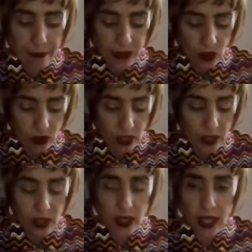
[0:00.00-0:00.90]
You
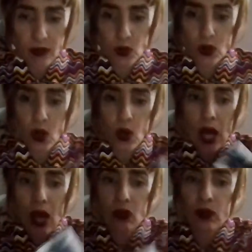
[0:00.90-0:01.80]
literally have to go
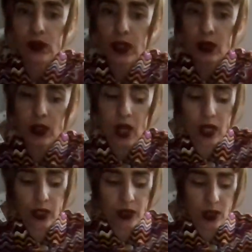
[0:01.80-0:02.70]
out of this
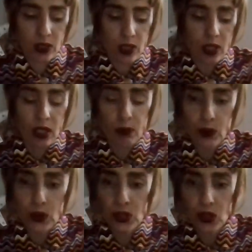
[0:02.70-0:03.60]
darkness,
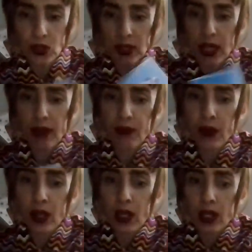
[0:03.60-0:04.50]
boost your self
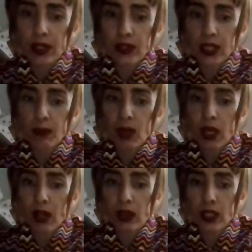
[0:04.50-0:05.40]
esteem,
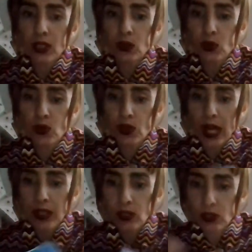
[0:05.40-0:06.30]
learn to
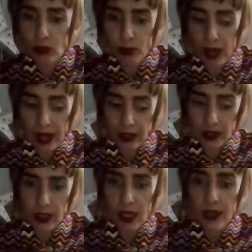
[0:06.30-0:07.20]
trust your
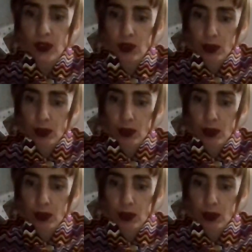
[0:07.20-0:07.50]
body and your